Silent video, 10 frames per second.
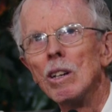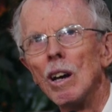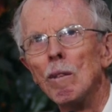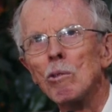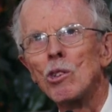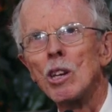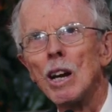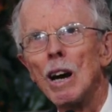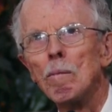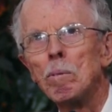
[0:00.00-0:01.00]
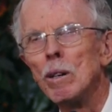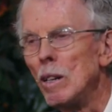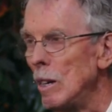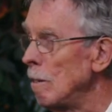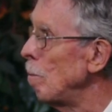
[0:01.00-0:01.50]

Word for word: um, CRP.